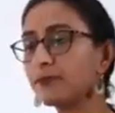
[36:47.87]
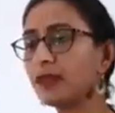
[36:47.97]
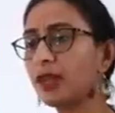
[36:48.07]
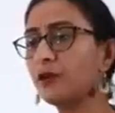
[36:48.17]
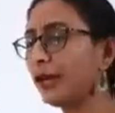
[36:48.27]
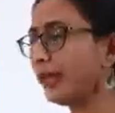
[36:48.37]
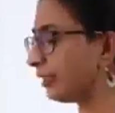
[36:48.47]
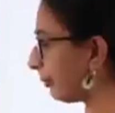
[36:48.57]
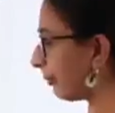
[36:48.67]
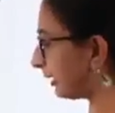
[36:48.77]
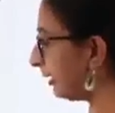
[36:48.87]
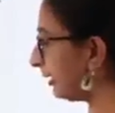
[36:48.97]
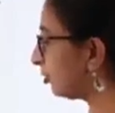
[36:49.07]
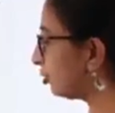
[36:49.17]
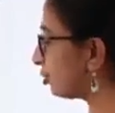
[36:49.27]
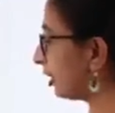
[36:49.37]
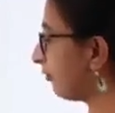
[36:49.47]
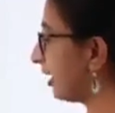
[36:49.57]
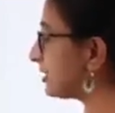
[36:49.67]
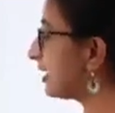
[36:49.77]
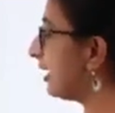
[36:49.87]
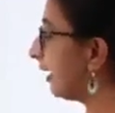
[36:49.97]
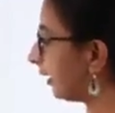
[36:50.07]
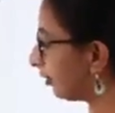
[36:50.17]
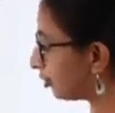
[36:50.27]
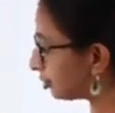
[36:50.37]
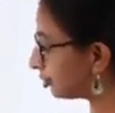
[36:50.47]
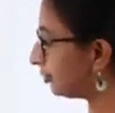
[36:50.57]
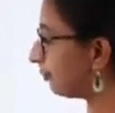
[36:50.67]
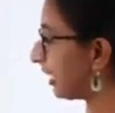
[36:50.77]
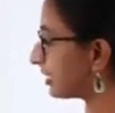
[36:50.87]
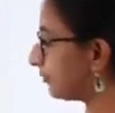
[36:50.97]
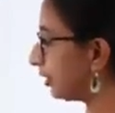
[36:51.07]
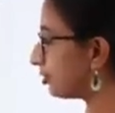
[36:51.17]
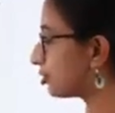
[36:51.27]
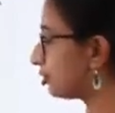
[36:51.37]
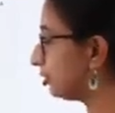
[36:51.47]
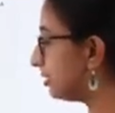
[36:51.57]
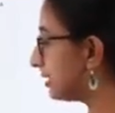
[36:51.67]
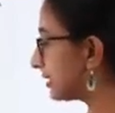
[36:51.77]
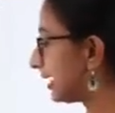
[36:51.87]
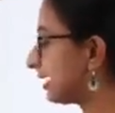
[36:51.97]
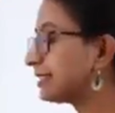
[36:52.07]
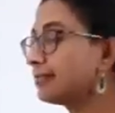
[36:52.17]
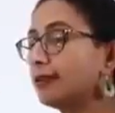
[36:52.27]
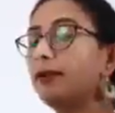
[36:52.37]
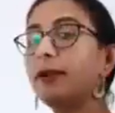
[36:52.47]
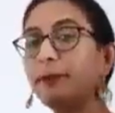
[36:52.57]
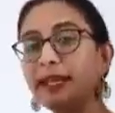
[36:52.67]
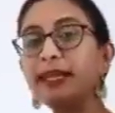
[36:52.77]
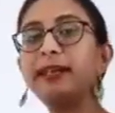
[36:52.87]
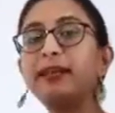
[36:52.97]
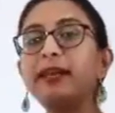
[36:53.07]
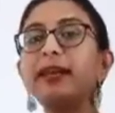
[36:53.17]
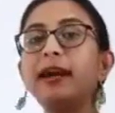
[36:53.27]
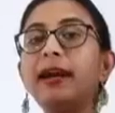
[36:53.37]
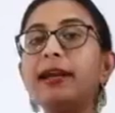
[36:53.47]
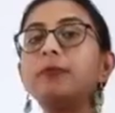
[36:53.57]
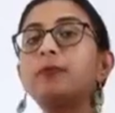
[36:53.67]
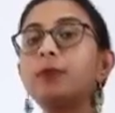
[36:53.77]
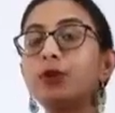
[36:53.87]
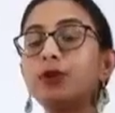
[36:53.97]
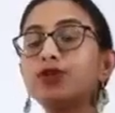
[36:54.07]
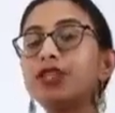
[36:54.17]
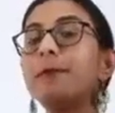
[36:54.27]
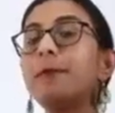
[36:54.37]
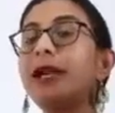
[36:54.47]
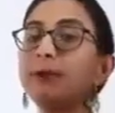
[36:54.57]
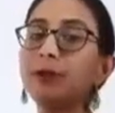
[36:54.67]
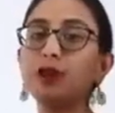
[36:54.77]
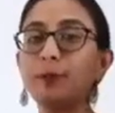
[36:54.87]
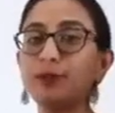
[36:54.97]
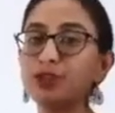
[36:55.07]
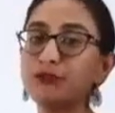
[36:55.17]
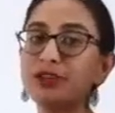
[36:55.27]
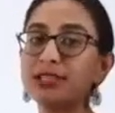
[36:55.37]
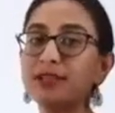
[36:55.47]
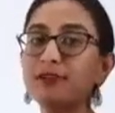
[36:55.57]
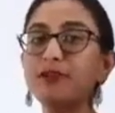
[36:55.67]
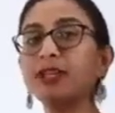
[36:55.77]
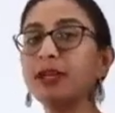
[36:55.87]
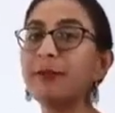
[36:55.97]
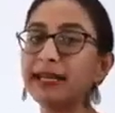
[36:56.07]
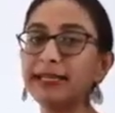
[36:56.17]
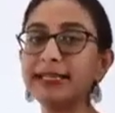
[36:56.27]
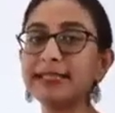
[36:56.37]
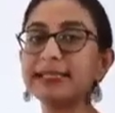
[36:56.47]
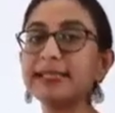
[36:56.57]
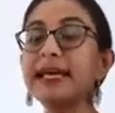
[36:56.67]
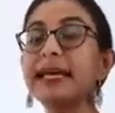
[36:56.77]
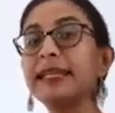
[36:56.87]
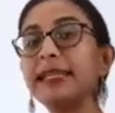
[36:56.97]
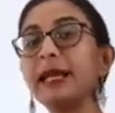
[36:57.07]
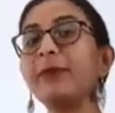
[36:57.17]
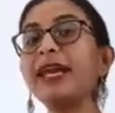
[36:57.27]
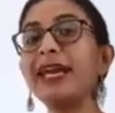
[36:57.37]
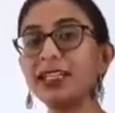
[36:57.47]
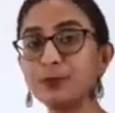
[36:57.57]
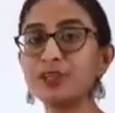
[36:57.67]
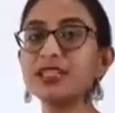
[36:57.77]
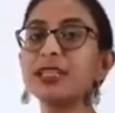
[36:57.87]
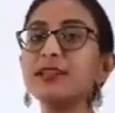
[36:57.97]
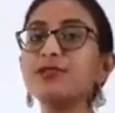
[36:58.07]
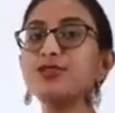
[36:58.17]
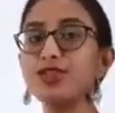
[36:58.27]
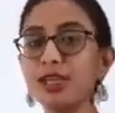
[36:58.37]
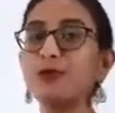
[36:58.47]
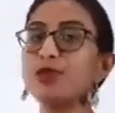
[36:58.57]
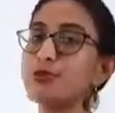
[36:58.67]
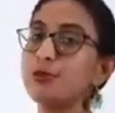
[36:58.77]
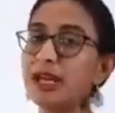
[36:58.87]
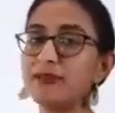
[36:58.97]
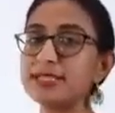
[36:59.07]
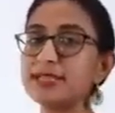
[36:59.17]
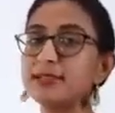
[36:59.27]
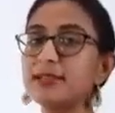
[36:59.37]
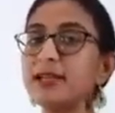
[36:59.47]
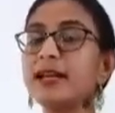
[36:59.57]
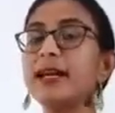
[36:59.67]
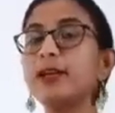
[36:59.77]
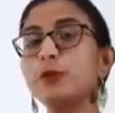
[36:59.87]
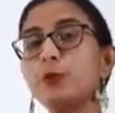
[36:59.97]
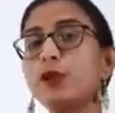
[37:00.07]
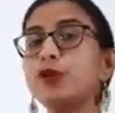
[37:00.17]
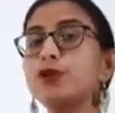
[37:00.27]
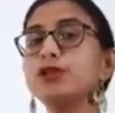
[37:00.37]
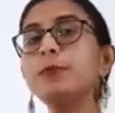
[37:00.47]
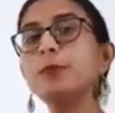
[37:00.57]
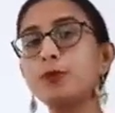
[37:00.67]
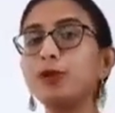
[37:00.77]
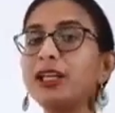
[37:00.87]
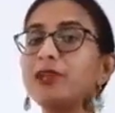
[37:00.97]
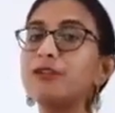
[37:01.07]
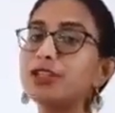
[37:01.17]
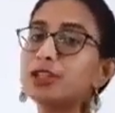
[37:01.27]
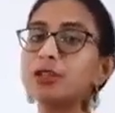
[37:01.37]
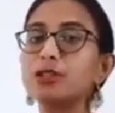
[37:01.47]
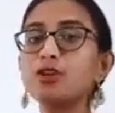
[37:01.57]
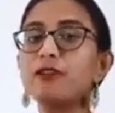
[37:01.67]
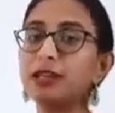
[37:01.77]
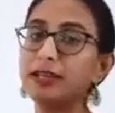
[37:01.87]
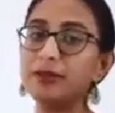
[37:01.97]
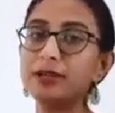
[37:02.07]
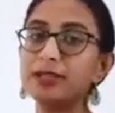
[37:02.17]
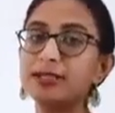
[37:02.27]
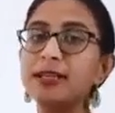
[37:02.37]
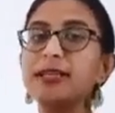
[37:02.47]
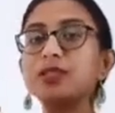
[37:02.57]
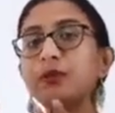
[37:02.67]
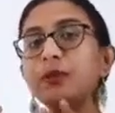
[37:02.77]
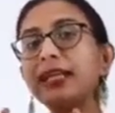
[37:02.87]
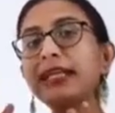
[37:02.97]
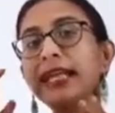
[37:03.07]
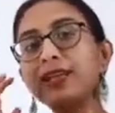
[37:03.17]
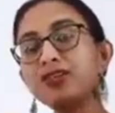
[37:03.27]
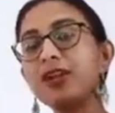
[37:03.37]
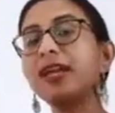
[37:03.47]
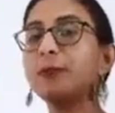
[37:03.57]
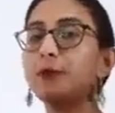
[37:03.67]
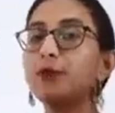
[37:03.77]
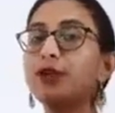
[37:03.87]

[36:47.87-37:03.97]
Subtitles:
where the bacteria also divides and also the plasmid also starts replicating and producing multiple copies of itself within the bacterial cell, thereby expressing the gene which we have inserted to produce the protein which is of our interest. So we can extract the protein